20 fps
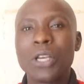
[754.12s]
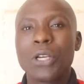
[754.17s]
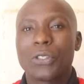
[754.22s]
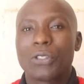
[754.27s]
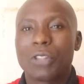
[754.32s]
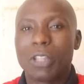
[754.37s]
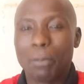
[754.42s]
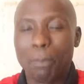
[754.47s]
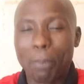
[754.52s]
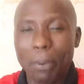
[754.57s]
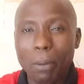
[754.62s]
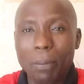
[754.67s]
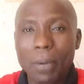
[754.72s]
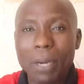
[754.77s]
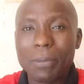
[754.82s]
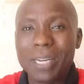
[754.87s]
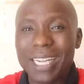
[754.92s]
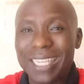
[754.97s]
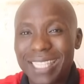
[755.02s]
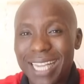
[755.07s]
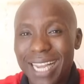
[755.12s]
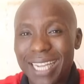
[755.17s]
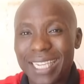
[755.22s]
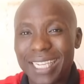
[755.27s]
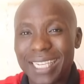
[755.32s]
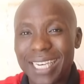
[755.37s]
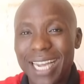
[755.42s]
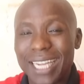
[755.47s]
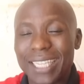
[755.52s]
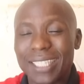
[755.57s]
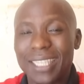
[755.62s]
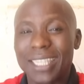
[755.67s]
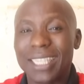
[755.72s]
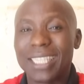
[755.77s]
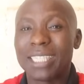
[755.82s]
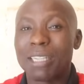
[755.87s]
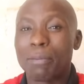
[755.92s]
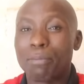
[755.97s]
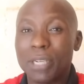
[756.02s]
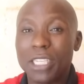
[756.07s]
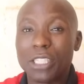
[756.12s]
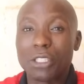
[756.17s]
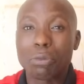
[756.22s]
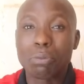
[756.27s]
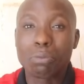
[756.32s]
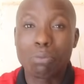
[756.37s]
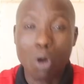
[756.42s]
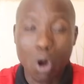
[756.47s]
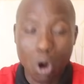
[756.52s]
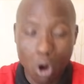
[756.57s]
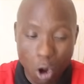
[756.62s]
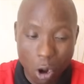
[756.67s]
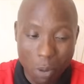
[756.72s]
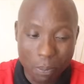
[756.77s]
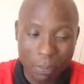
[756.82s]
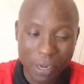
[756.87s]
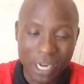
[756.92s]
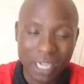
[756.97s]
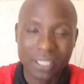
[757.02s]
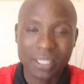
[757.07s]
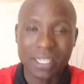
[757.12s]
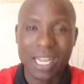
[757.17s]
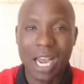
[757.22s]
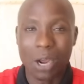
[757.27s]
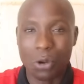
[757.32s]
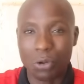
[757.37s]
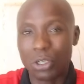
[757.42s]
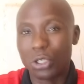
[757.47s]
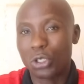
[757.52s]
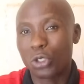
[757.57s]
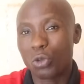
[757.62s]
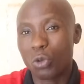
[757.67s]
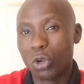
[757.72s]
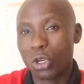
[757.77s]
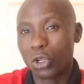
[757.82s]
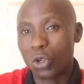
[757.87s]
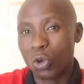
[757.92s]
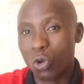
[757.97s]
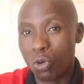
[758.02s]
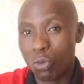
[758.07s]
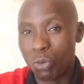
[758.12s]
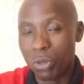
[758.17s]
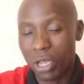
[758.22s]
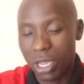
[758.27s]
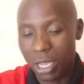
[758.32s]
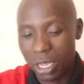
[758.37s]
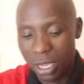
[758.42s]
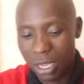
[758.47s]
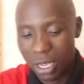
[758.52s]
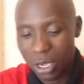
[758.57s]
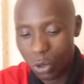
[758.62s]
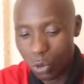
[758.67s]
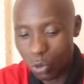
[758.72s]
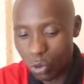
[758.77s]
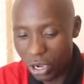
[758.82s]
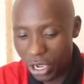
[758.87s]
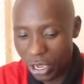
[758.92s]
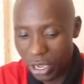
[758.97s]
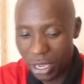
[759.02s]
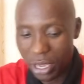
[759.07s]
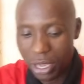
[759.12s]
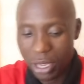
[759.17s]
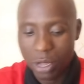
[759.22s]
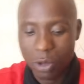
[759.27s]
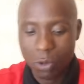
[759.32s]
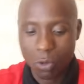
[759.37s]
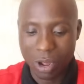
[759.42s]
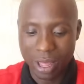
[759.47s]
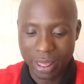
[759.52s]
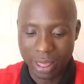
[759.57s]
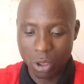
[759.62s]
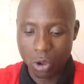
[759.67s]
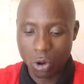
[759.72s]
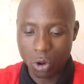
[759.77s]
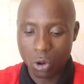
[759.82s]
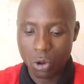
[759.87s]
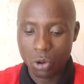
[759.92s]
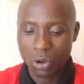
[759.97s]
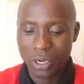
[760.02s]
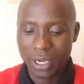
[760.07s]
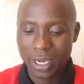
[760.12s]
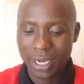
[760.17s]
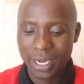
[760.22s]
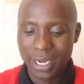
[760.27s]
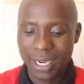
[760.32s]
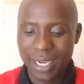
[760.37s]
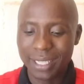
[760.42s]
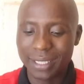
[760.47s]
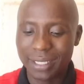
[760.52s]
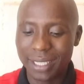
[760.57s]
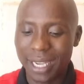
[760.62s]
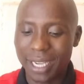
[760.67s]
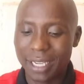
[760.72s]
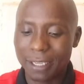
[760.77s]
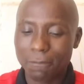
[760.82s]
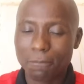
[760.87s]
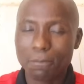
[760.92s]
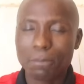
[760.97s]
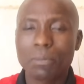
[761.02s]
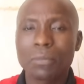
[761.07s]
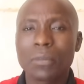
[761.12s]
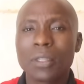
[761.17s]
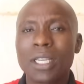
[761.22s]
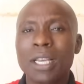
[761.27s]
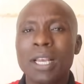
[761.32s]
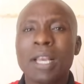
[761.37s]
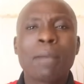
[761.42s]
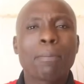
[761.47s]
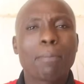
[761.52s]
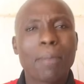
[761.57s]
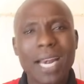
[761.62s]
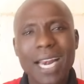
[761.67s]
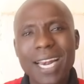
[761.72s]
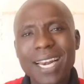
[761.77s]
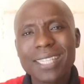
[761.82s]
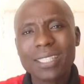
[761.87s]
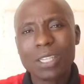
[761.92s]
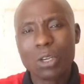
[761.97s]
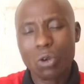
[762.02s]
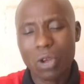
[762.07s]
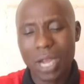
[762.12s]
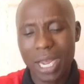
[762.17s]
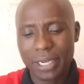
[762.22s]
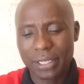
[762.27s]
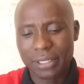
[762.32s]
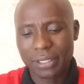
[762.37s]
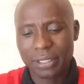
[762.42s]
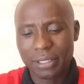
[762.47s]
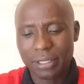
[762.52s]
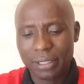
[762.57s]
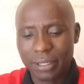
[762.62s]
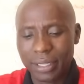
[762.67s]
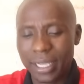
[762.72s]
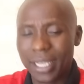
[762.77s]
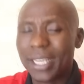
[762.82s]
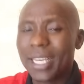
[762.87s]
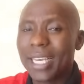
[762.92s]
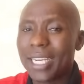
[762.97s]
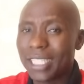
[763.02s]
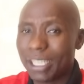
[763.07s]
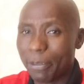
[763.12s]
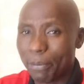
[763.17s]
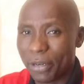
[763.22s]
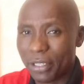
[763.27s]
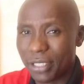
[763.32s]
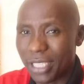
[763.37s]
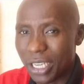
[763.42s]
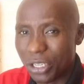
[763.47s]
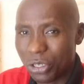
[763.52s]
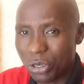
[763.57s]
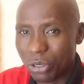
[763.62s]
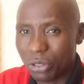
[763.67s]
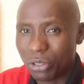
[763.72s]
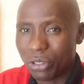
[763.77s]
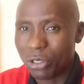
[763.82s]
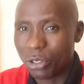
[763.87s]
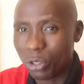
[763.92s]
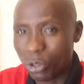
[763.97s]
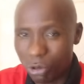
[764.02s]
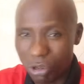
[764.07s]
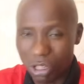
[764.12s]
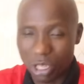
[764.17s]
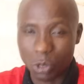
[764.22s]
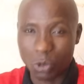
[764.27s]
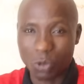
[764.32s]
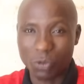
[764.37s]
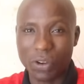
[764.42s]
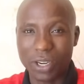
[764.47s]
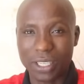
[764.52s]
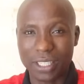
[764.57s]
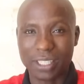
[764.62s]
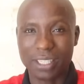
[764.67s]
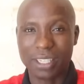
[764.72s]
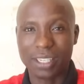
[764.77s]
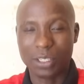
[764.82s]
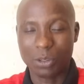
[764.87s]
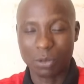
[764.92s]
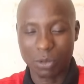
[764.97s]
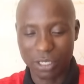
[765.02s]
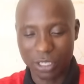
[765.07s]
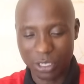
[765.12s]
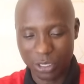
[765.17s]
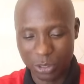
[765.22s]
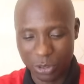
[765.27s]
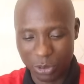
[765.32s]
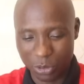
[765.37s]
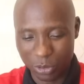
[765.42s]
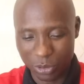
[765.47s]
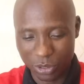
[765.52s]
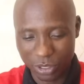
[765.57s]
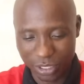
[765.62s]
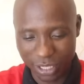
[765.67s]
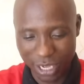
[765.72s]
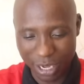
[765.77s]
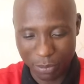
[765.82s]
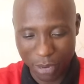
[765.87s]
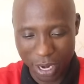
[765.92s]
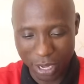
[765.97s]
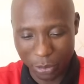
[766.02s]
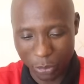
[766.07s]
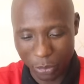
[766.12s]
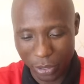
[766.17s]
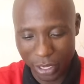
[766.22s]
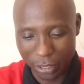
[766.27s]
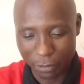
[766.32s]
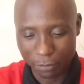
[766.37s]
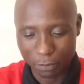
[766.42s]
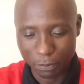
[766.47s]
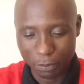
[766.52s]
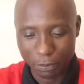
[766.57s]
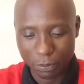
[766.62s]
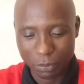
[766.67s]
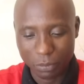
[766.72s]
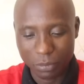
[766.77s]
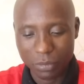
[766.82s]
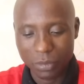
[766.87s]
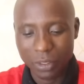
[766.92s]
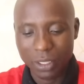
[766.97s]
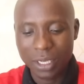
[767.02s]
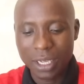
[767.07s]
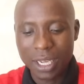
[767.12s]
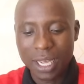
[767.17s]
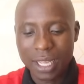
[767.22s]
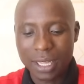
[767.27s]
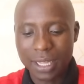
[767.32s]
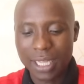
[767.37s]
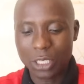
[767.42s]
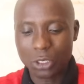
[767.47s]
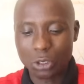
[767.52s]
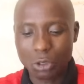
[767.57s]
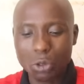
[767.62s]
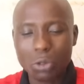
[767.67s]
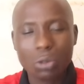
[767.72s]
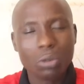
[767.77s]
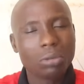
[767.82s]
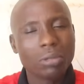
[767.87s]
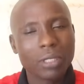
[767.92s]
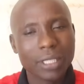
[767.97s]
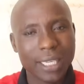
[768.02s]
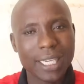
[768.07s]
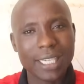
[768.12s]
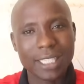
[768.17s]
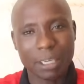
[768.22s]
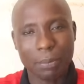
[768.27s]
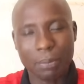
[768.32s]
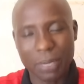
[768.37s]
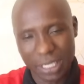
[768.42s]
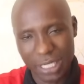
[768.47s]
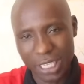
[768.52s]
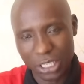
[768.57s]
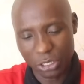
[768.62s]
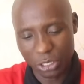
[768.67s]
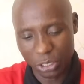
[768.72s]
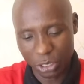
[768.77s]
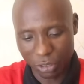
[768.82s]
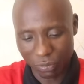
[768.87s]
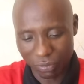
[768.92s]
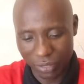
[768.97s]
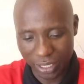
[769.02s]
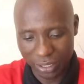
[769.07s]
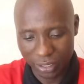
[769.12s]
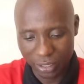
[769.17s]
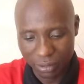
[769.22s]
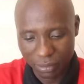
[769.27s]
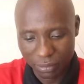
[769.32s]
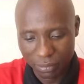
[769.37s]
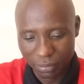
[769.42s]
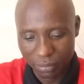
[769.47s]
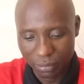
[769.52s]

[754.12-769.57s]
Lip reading: So the problem in Haiti is a bit more complex, according to what Ngugi wa Thion'go is saying. But let's look at the key interpretation. Those are the two factors I just wanted to say, by the way. The two key interpretations of this.